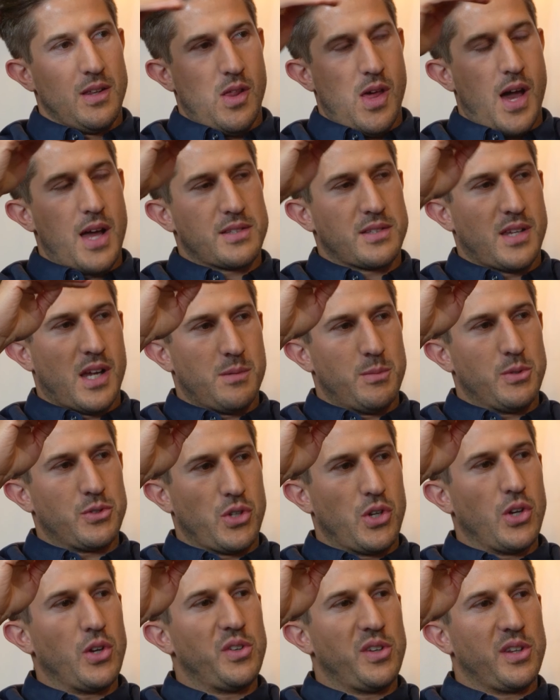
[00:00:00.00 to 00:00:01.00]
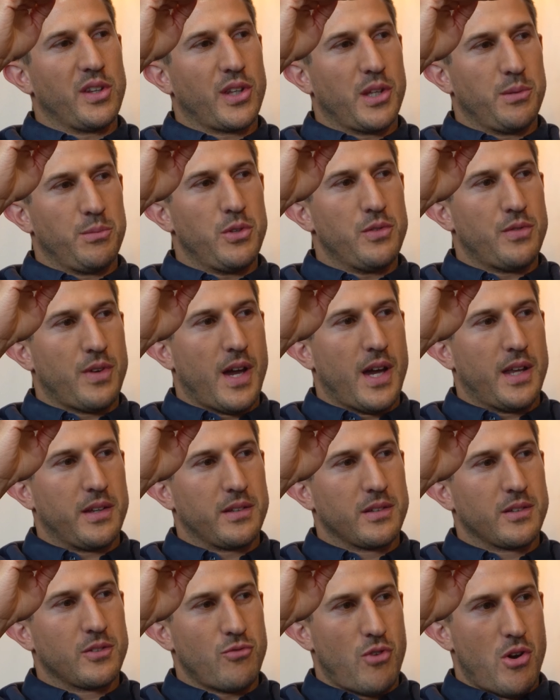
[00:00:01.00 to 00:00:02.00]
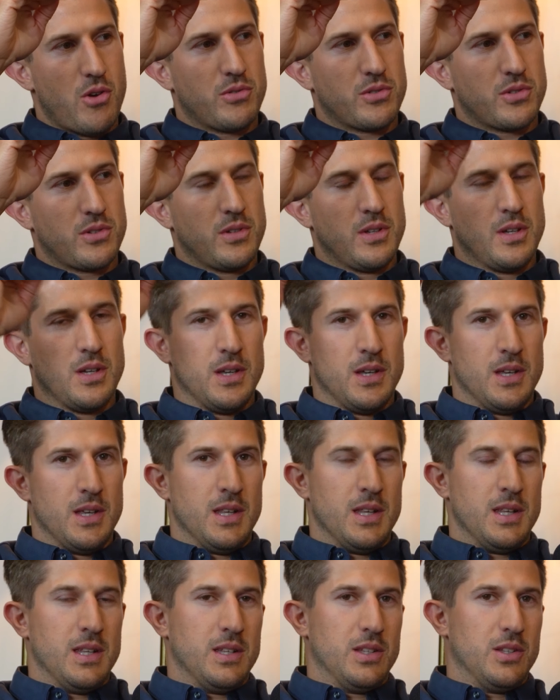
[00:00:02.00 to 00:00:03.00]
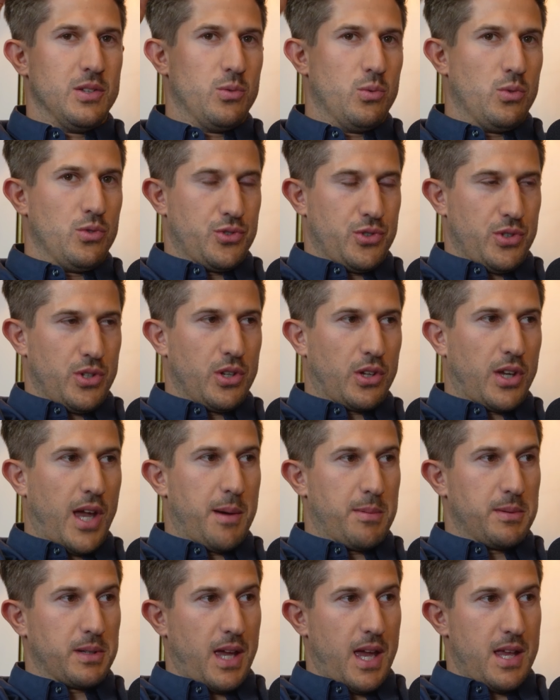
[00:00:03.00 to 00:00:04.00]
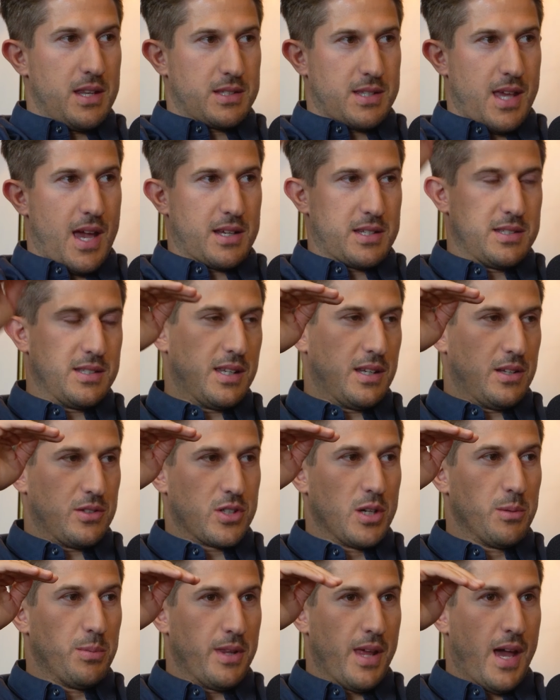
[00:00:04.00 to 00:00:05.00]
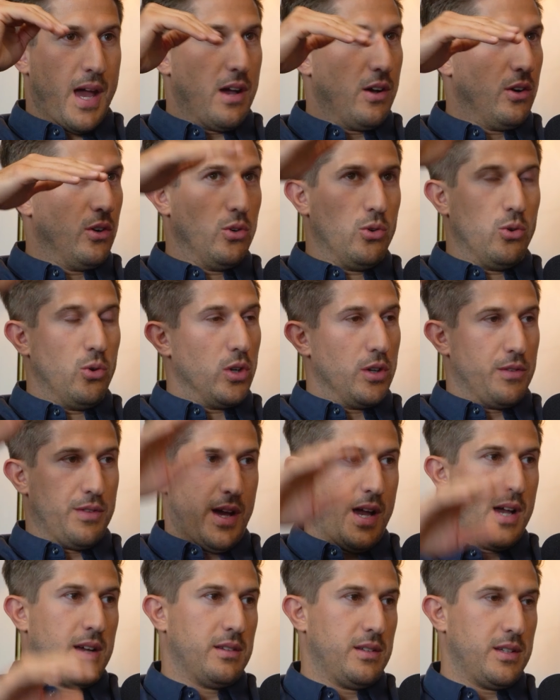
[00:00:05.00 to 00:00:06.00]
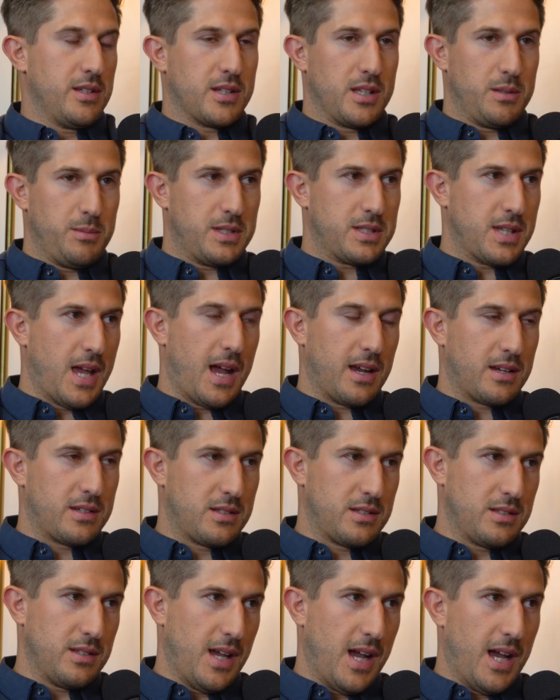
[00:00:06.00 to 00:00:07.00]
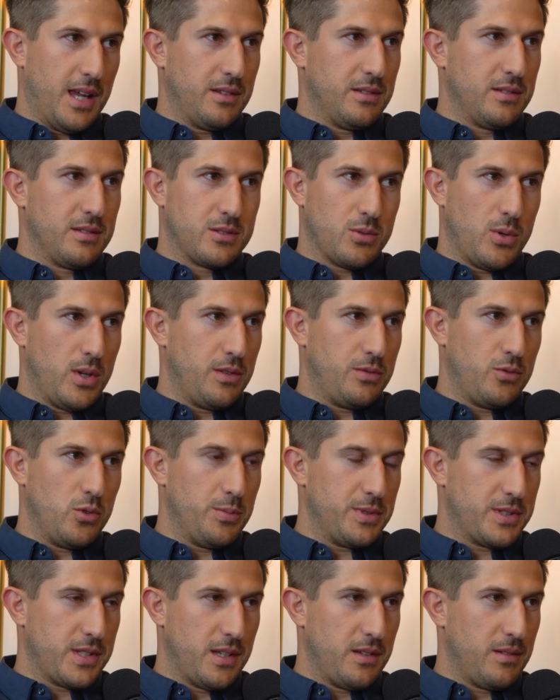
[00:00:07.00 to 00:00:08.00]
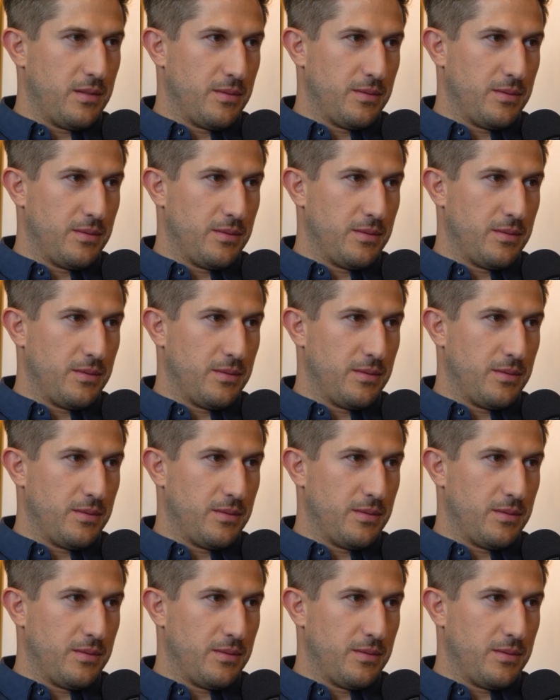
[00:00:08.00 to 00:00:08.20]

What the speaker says: that's how much earned income you've had gross. So your capital gains tax is that on top of that. All of that is going to be taxed at 24%.